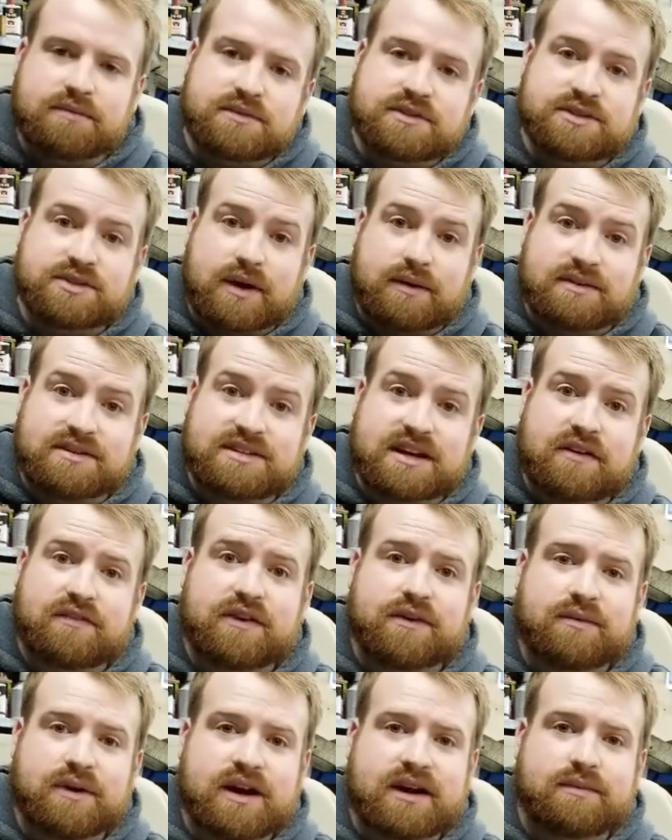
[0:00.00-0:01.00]
so I would
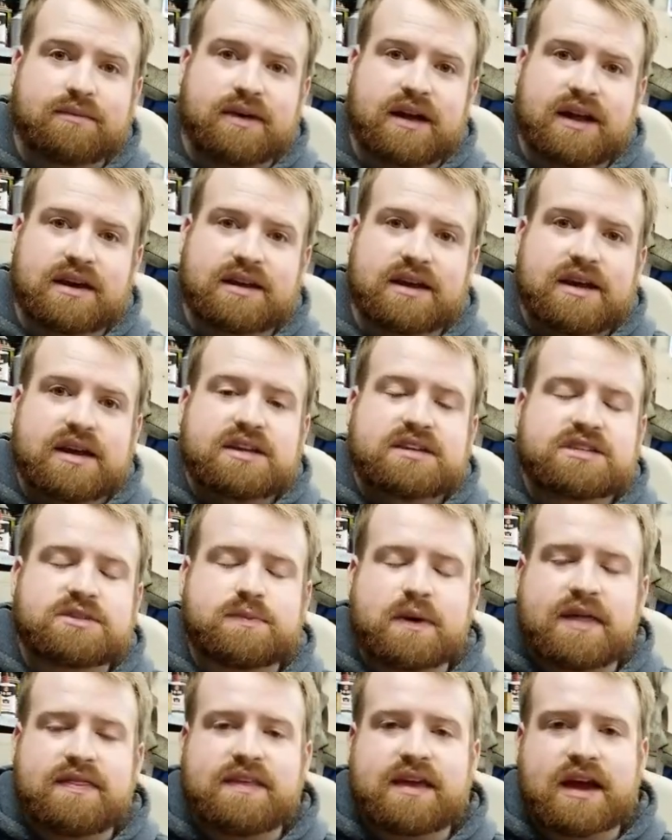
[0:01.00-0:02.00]
definitely recommend
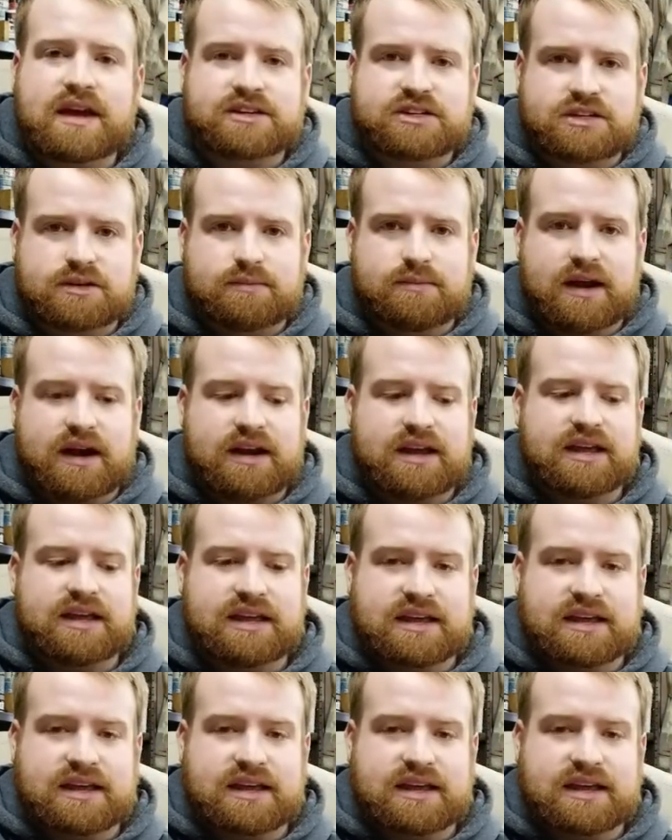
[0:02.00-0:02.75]
spend the extra money,